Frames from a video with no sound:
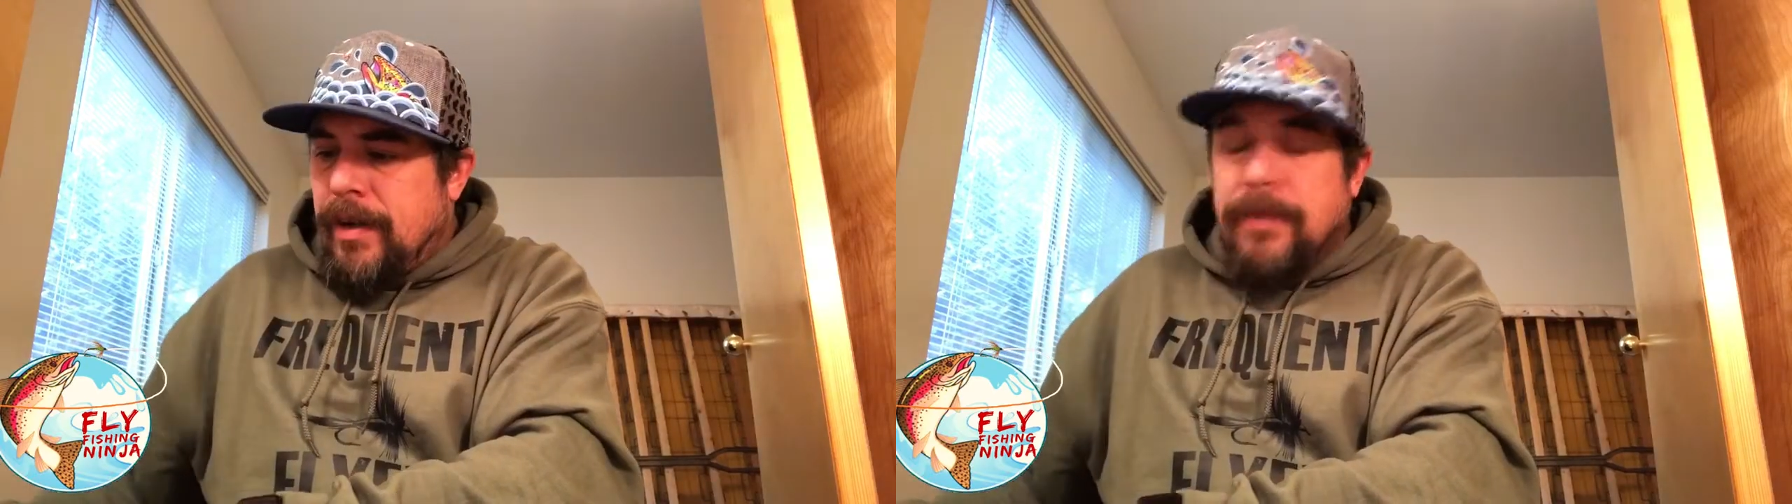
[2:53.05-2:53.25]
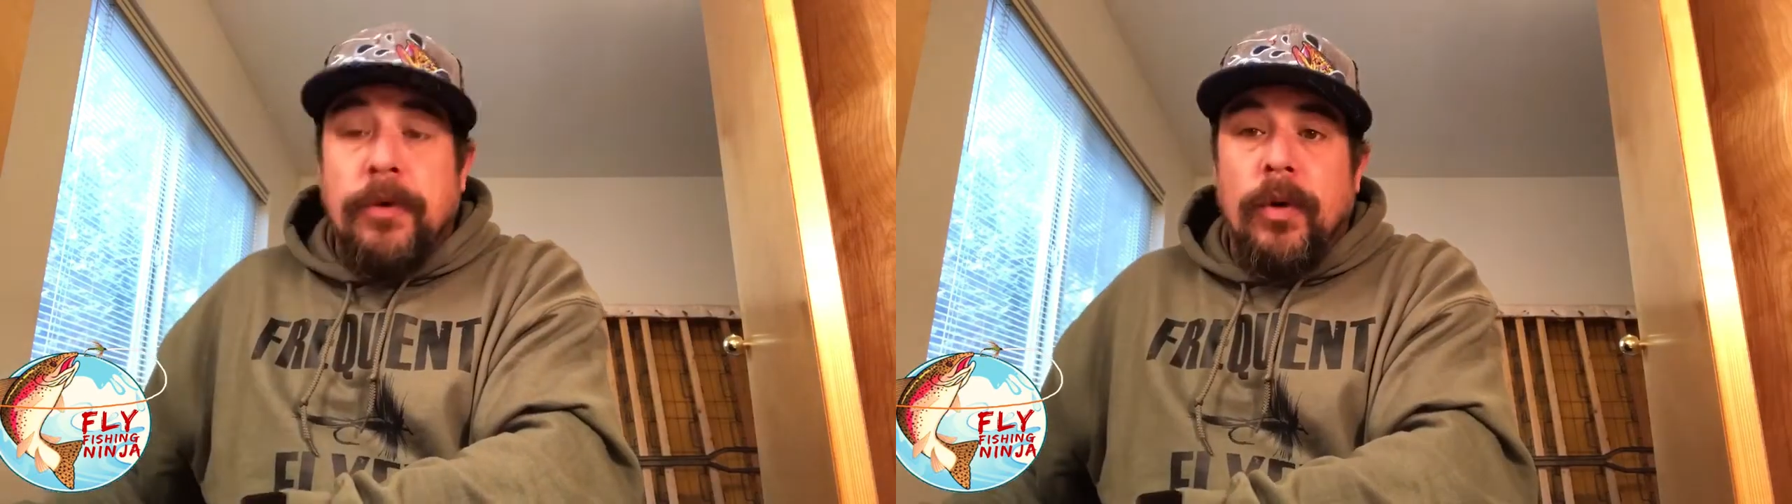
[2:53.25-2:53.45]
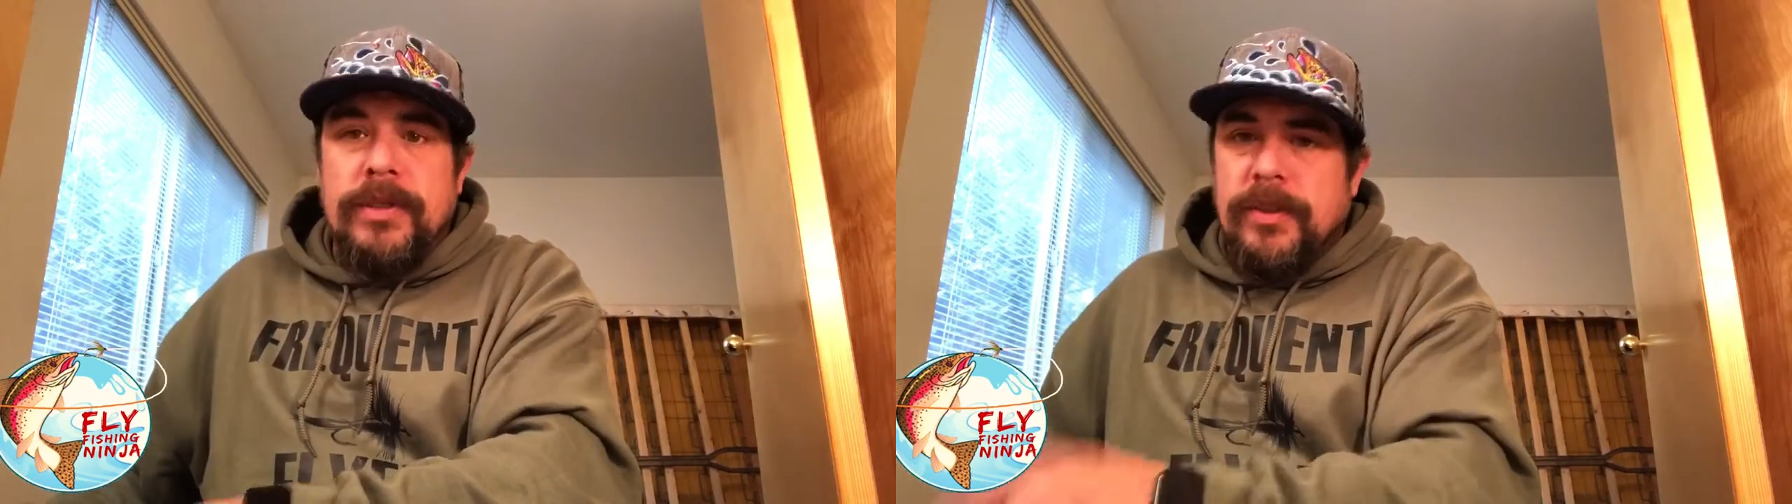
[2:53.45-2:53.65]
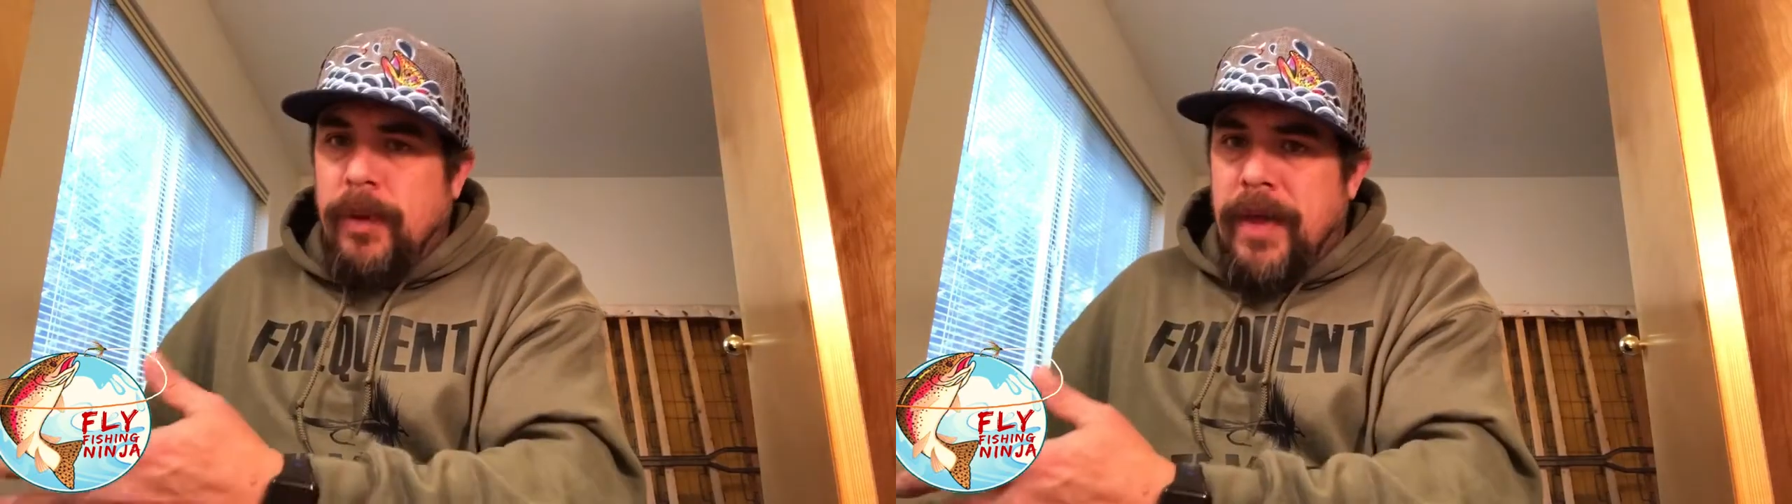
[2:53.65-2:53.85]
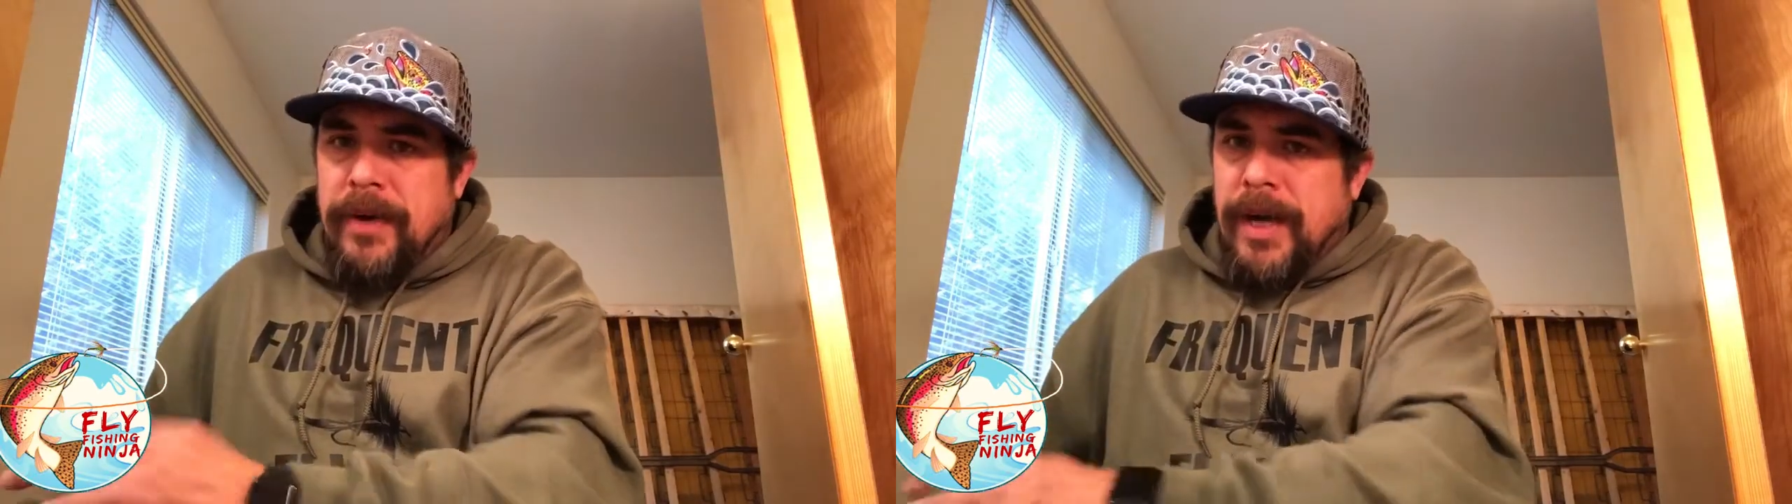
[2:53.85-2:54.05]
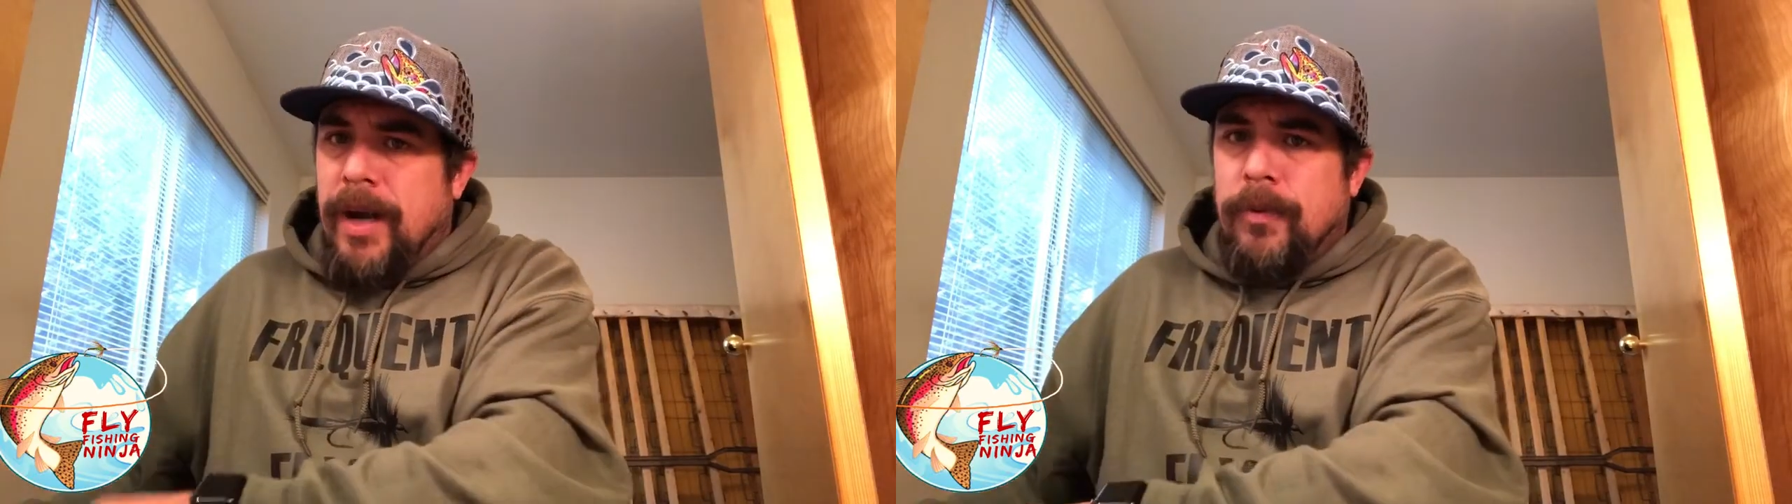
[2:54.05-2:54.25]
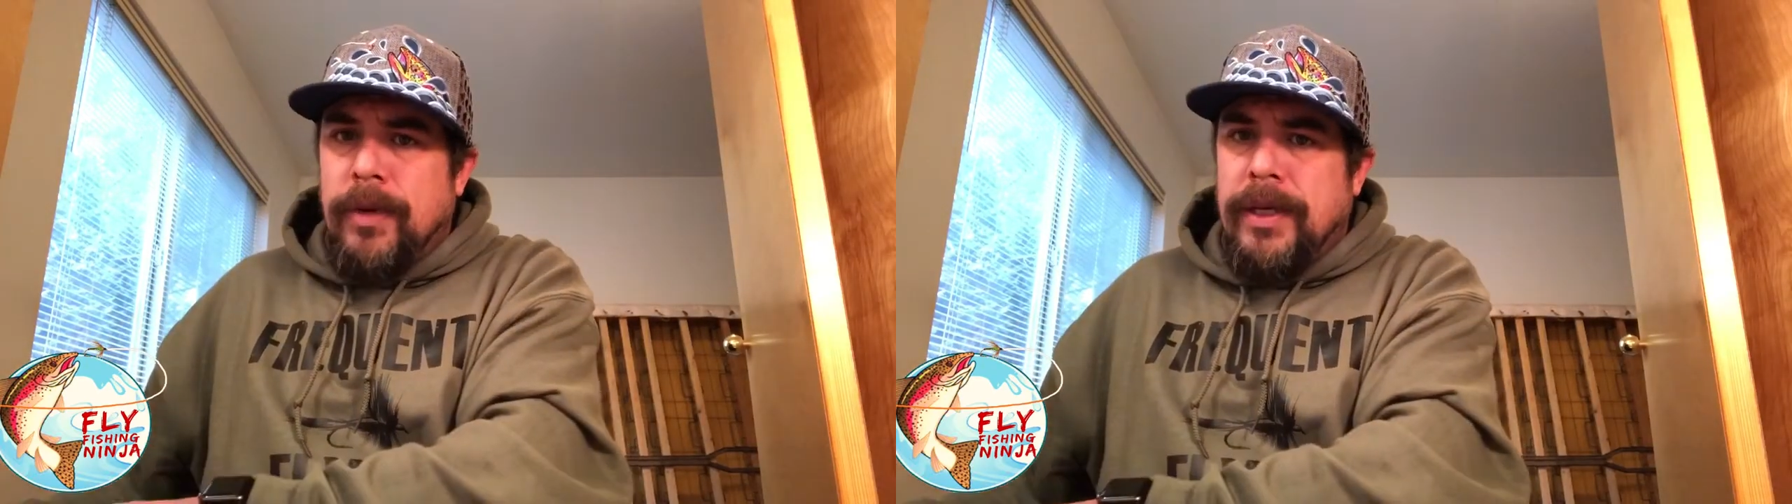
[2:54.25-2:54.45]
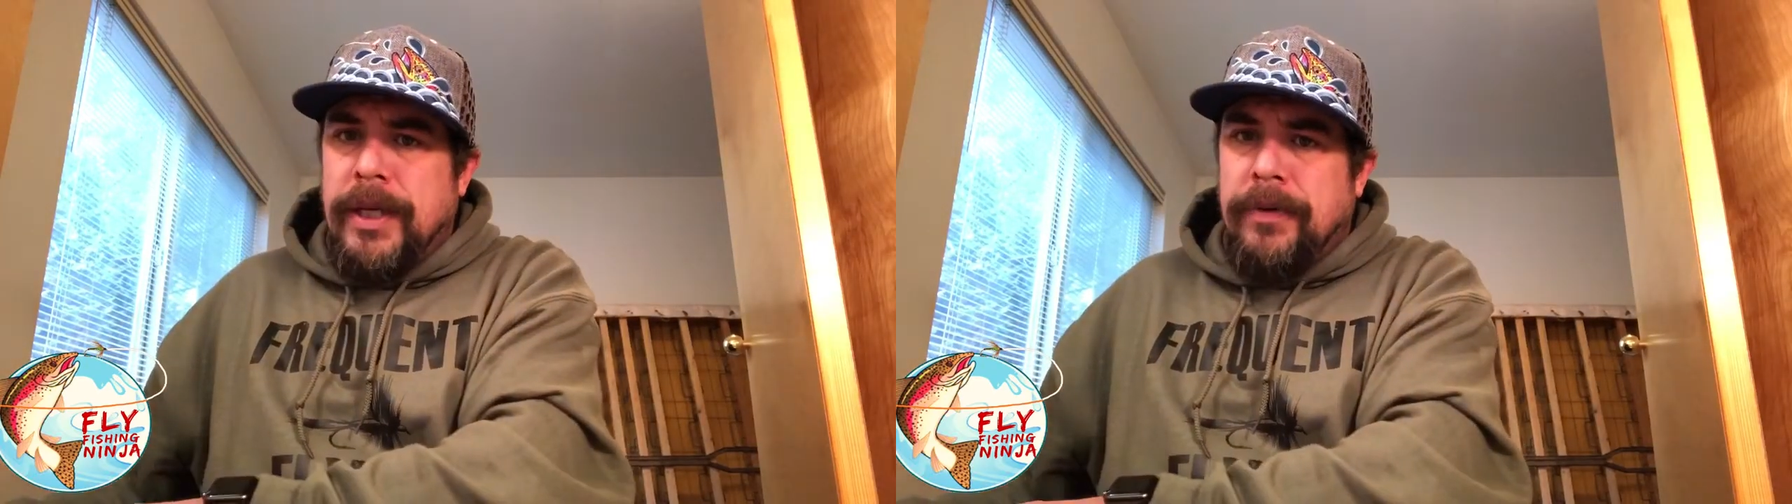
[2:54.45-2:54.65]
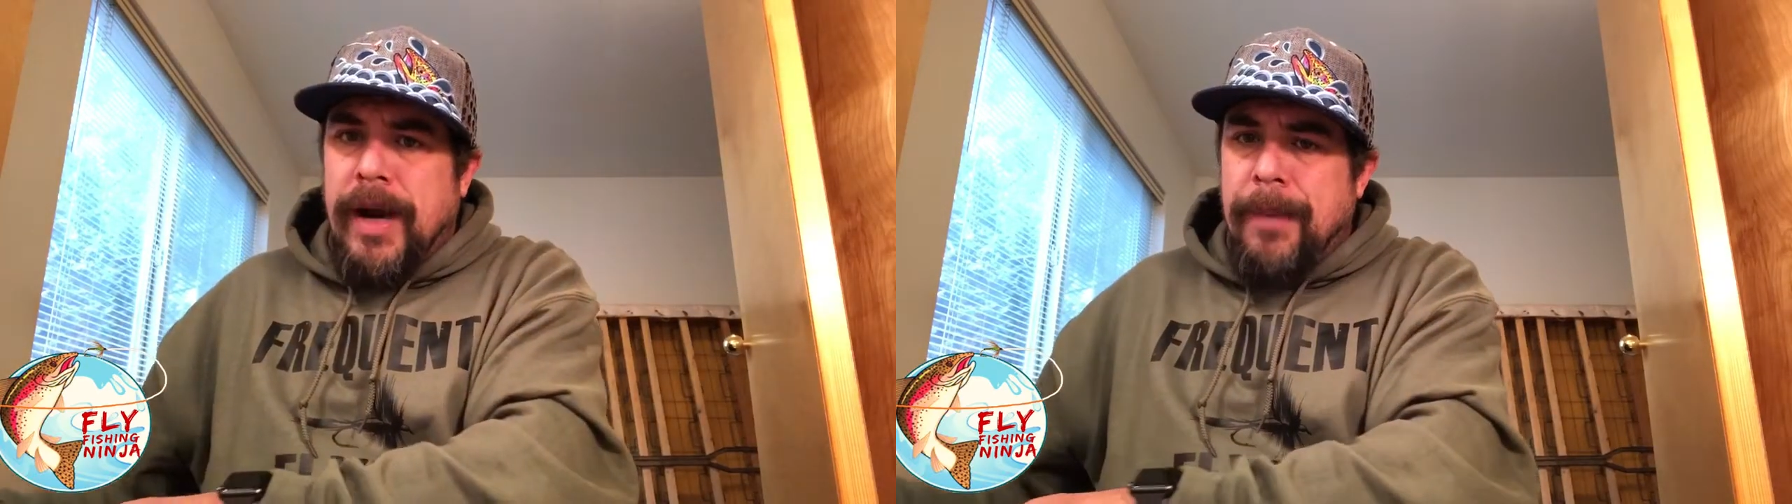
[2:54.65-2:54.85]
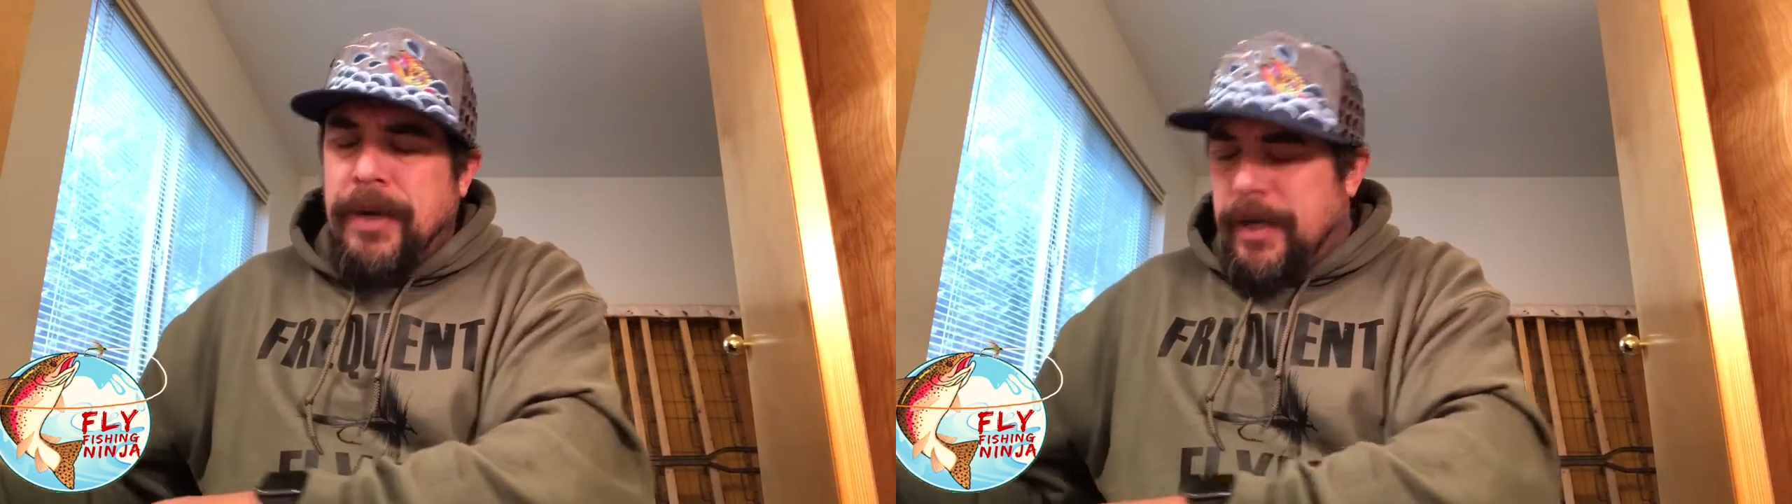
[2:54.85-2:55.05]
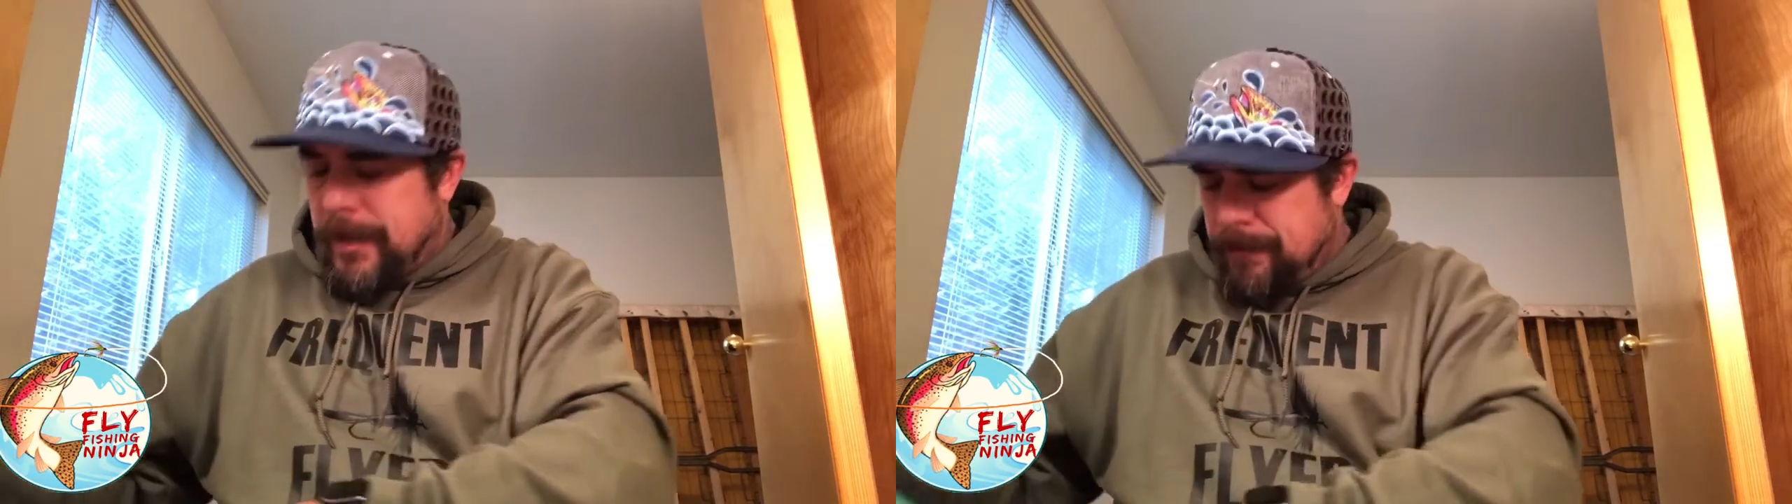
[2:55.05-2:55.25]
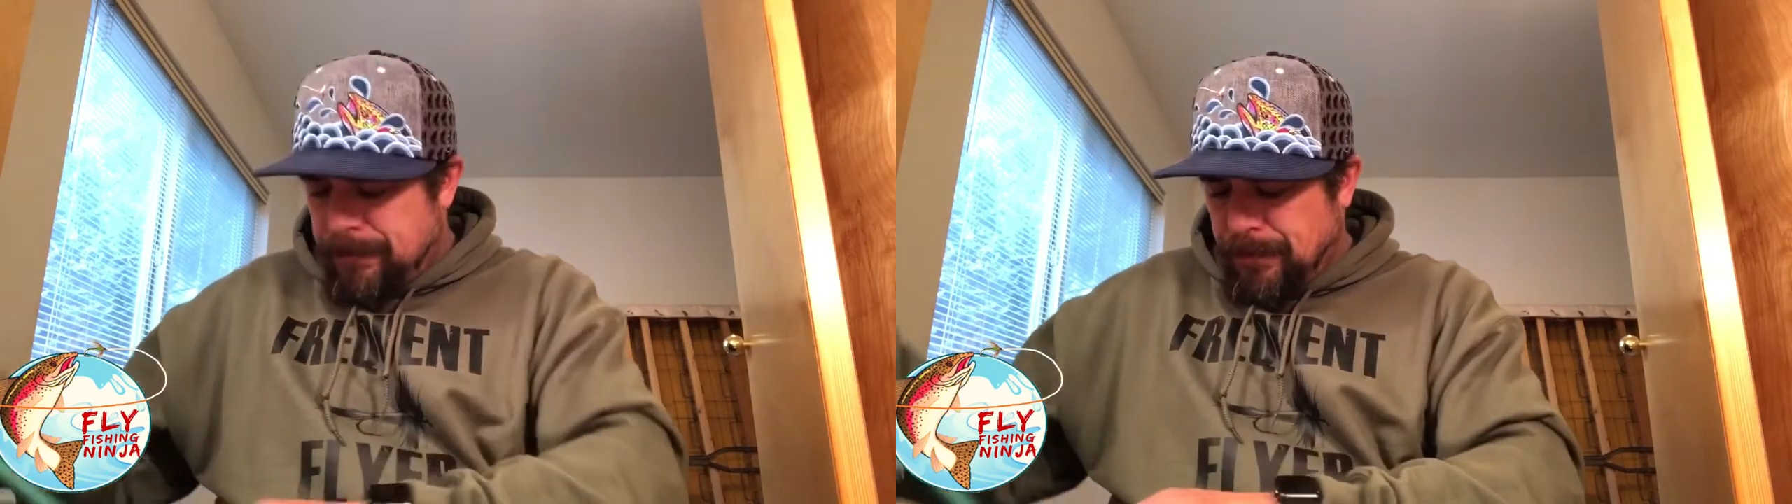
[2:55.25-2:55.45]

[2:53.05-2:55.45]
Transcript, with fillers: And of course, the weather got really crappy here.